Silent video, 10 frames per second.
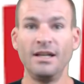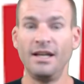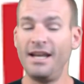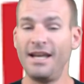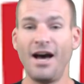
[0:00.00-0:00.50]

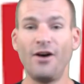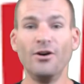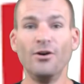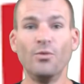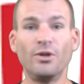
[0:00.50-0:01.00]
Anyhow,
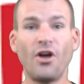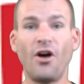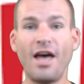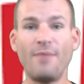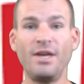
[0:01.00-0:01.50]
with
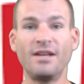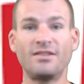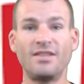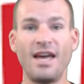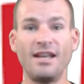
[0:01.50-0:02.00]
all that being
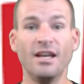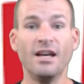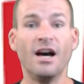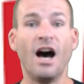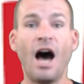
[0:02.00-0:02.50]
said,
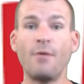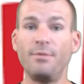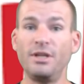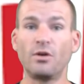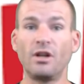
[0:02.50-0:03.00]
I'm
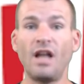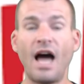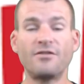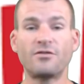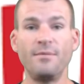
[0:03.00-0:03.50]
going to be doing a
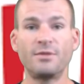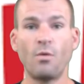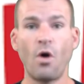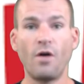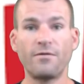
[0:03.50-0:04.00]
live stream
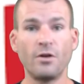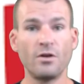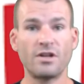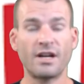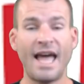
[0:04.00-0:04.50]
tomorrow. For
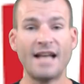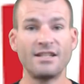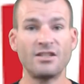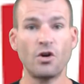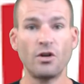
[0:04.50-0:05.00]
those that are
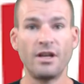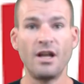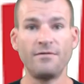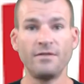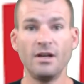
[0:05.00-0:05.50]
catching this early
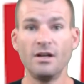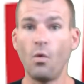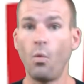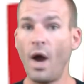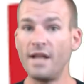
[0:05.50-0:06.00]
enough,
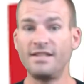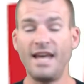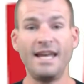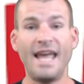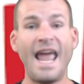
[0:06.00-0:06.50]

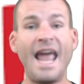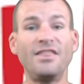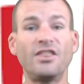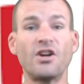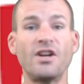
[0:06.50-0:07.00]
Wednesday,
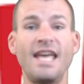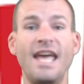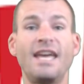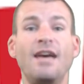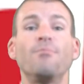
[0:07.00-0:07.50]

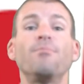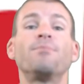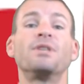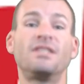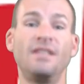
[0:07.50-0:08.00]
8:30 a.m.
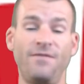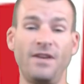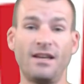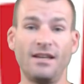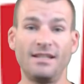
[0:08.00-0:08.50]

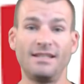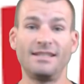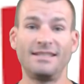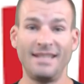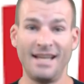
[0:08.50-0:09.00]
Pacific
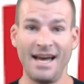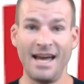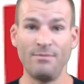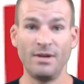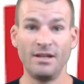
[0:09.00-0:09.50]

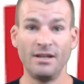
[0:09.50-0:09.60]
time.